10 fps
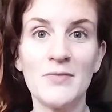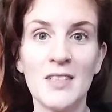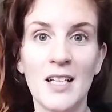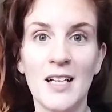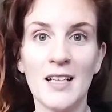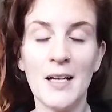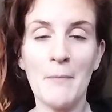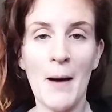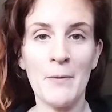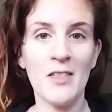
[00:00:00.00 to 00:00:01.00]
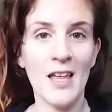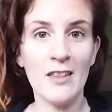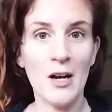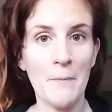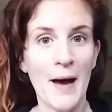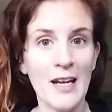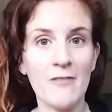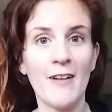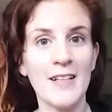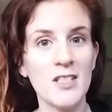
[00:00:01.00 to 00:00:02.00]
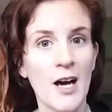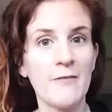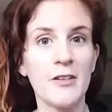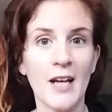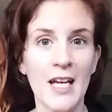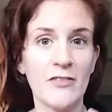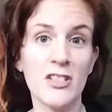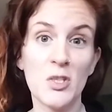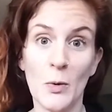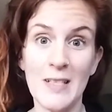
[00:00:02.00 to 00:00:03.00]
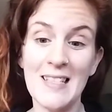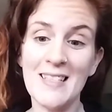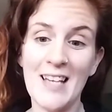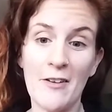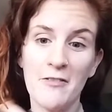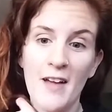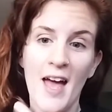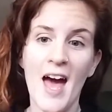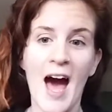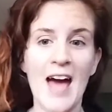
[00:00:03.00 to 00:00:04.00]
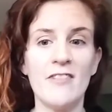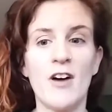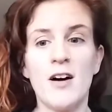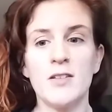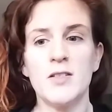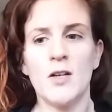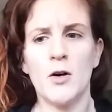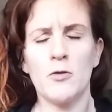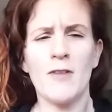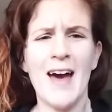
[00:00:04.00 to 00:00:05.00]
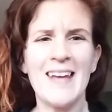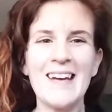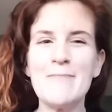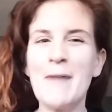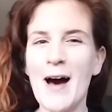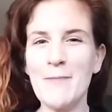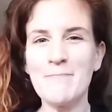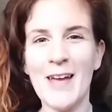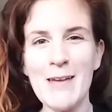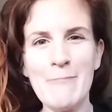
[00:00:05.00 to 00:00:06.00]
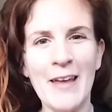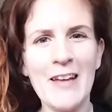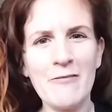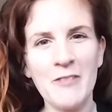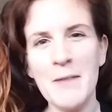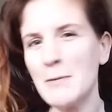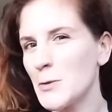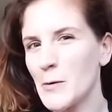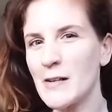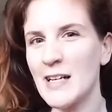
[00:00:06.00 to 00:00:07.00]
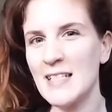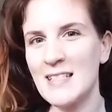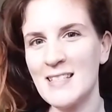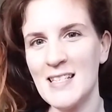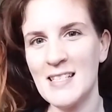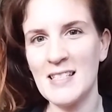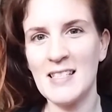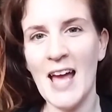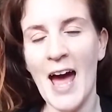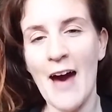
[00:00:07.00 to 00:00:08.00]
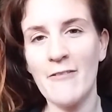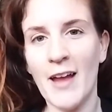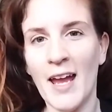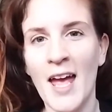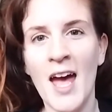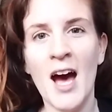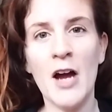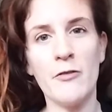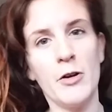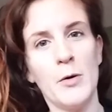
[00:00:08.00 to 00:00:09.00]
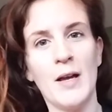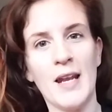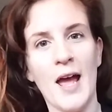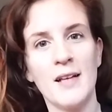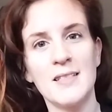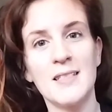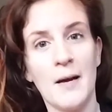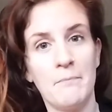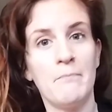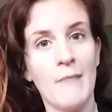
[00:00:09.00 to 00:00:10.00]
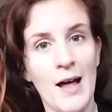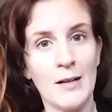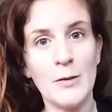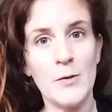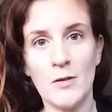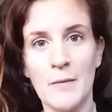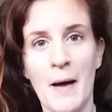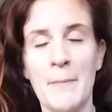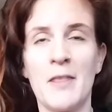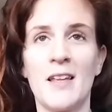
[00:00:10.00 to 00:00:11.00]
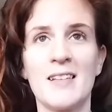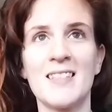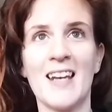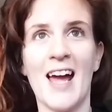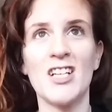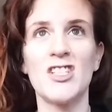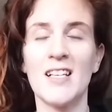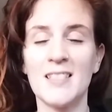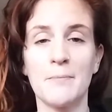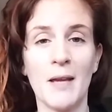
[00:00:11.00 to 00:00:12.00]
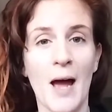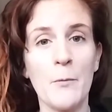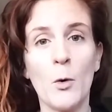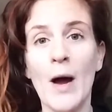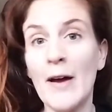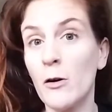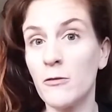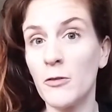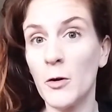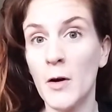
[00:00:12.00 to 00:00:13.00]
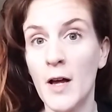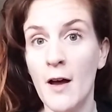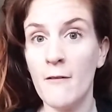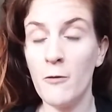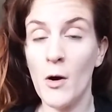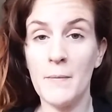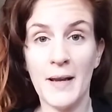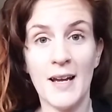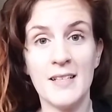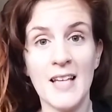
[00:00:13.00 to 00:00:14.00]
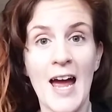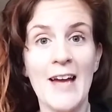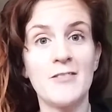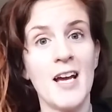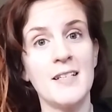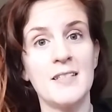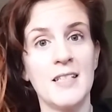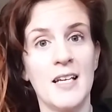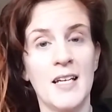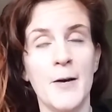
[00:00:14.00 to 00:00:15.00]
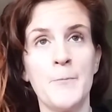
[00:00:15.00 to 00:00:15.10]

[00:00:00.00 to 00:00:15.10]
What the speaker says: the gammopathy, and then our body fights off and kind of restores itself. I have also read about maybe inflammatory diseases having a root in some monoclonal gammopathies, and actually that's something I'm quite hopeful for, because I have tested